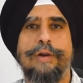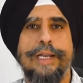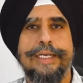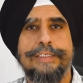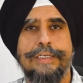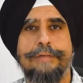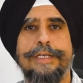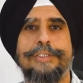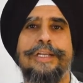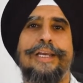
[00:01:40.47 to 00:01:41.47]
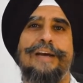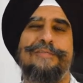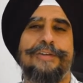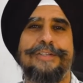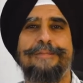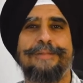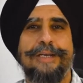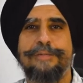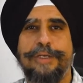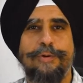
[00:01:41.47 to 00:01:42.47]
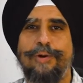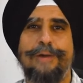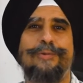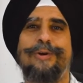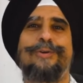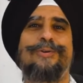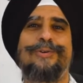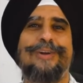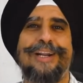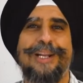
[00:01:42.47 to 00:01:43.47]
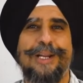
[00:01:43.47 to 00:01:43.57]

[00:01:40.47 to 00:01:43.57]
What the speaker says: Your legs eventually after some time say, no, I'm not going to run